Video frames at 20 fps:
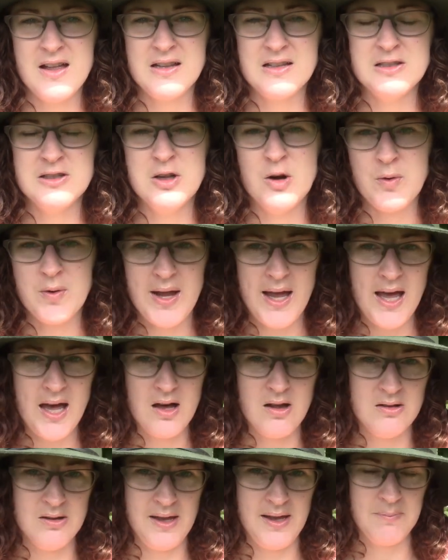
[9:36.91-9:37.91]

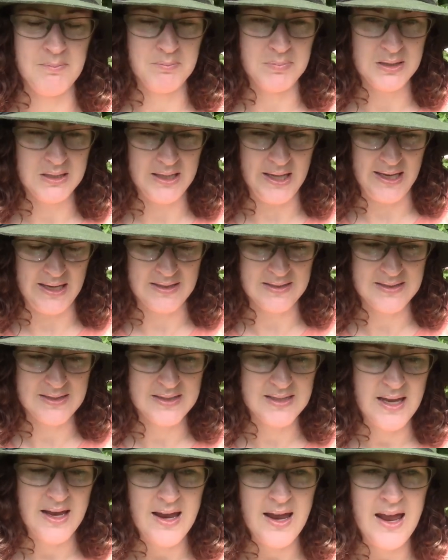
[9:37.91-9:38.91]
locale and place.